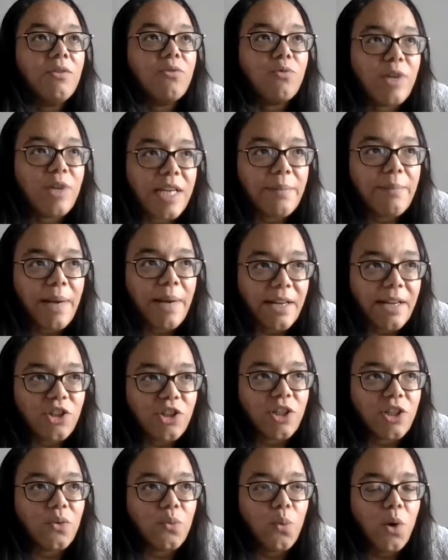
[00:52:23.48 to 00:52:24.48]

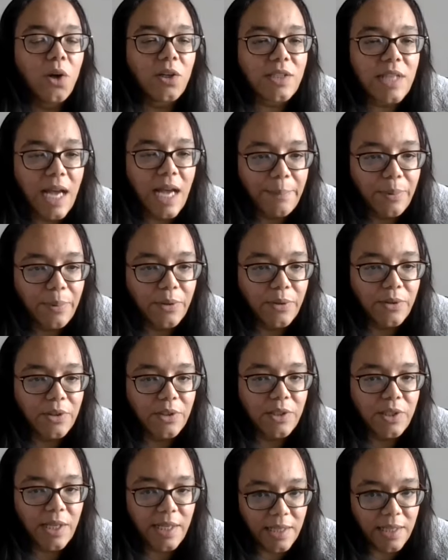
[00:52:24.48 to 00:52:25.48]
reimagine what's
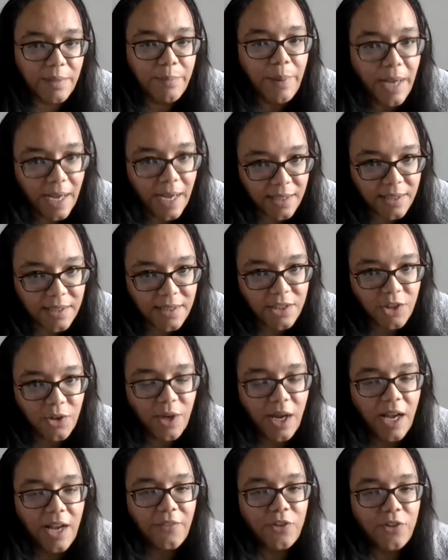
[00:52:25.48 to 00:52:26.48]
happened in the past?
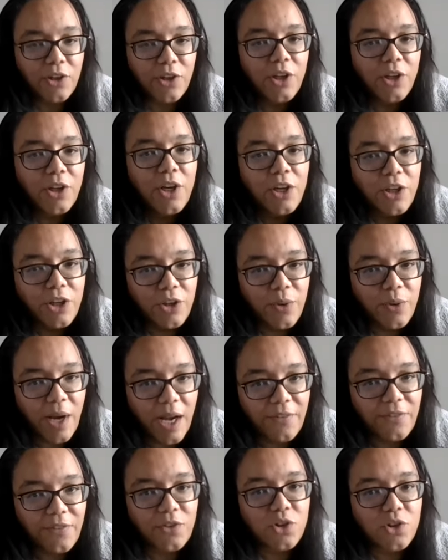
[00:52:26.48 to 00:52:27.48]
You have
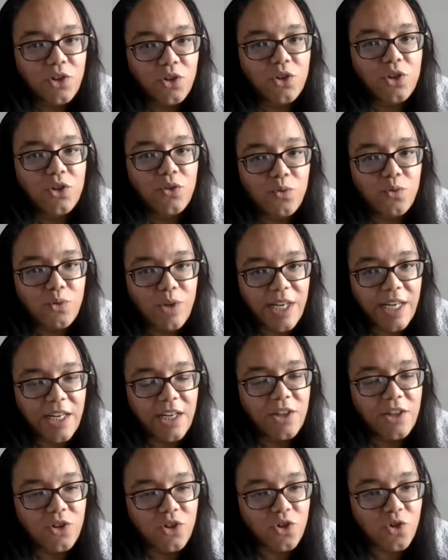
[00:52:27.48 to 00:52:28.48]
to sort of
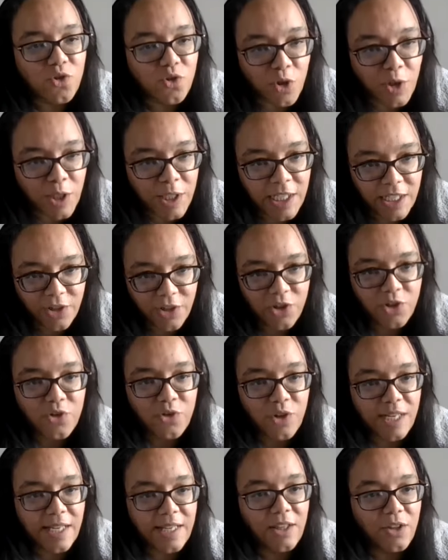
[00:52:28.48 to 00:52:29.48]
reconstruct
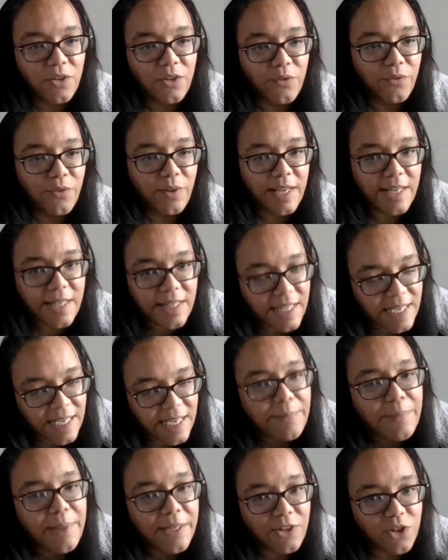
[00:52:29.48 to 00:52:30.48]
history in the
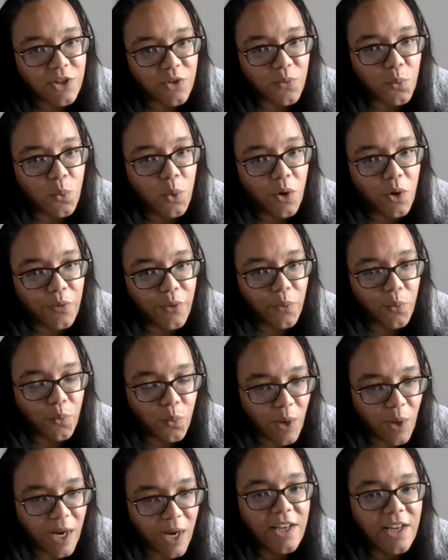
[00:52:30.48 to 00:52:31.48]
image of what the
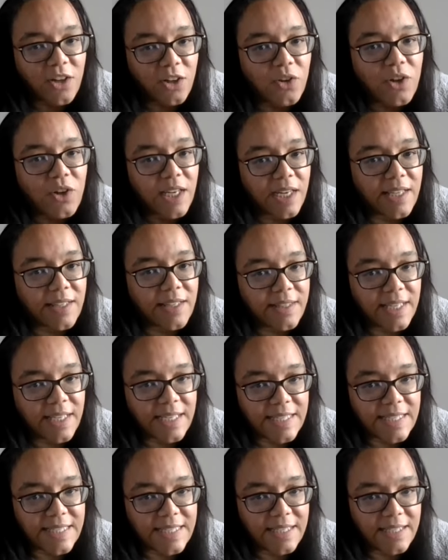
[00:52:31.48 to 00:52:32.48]
way you're looking at
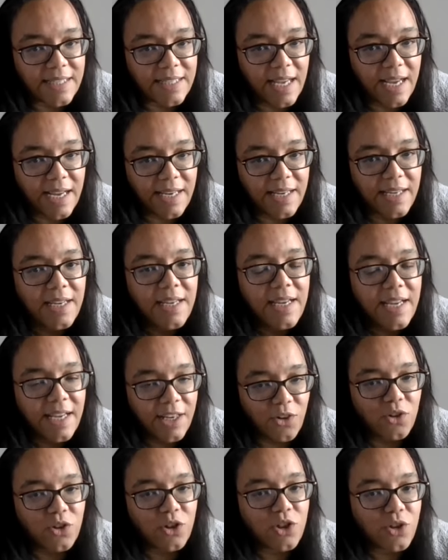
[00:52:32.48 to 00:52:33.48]
things today,
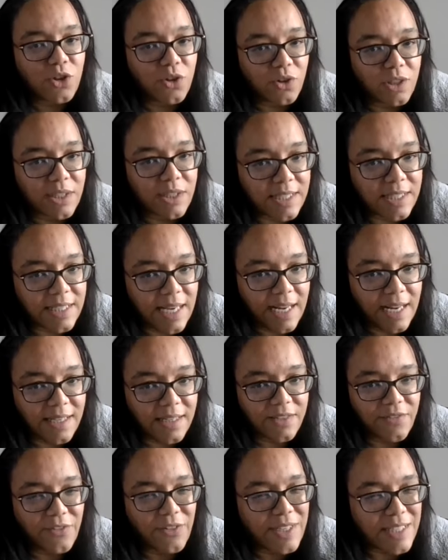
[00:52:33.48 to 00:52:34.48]
in order to
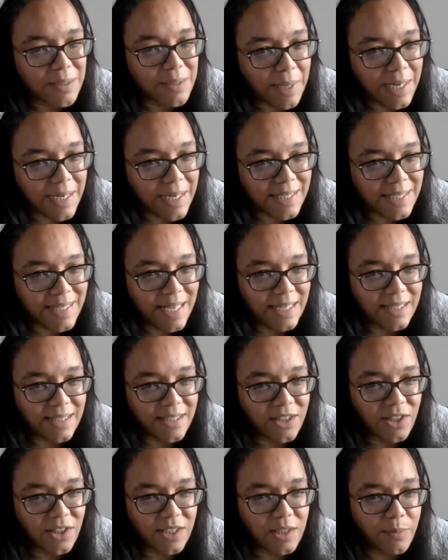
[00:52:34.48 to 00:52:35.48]
understand, for it to make
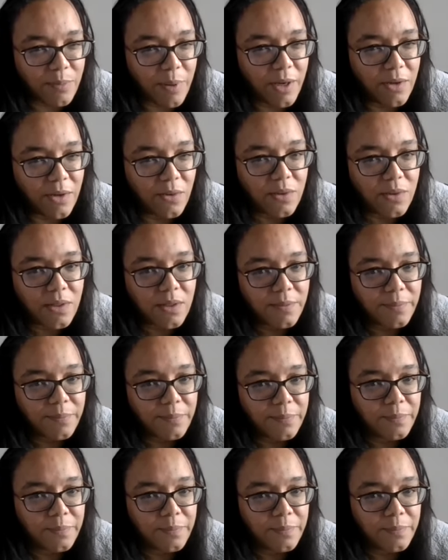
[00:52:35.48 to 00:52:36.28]
sense, I suppose.